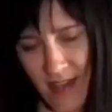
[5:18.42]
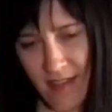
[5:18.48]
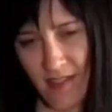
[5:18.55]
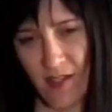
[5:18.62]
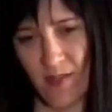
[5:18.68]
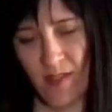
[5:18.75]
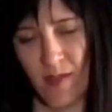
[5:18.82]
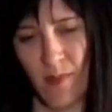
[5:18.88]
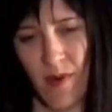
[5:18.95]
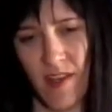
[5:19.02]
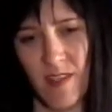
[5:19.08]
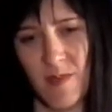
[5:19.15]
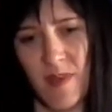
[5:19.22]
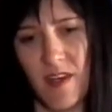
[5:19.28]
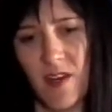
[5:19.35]
things don't
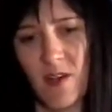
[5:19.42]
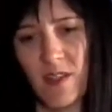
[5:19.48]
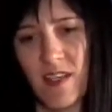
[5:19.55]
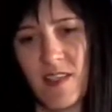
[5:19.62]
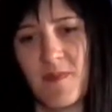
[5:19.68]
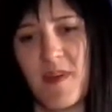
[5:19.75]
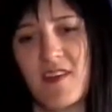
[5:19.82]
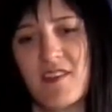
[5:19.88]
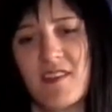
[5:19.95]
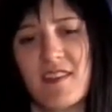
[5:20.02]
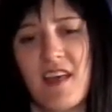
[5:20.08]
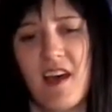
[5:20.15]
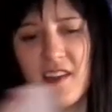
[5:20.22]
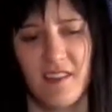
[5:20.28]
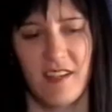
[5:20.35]
surprise me nearly as much as
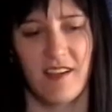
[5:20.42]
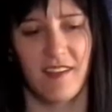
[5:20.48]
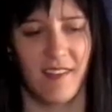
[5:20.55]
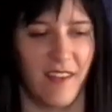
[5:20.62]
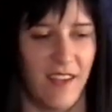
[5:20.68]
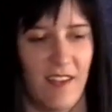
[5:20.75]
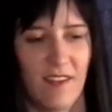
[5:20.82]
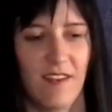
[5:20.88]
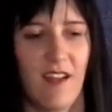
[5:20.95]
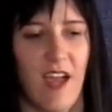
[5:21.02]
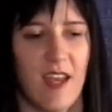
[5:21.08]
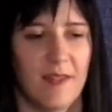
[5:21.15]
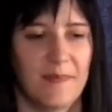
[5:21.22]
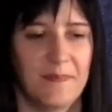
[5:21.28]
the hunting on the internet.